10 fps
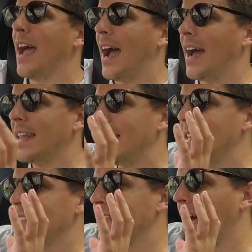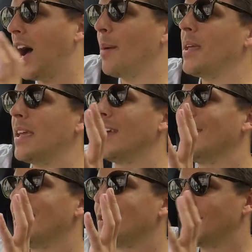and it is coming
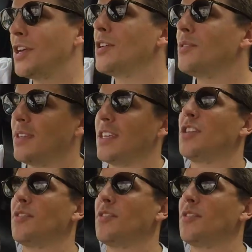to the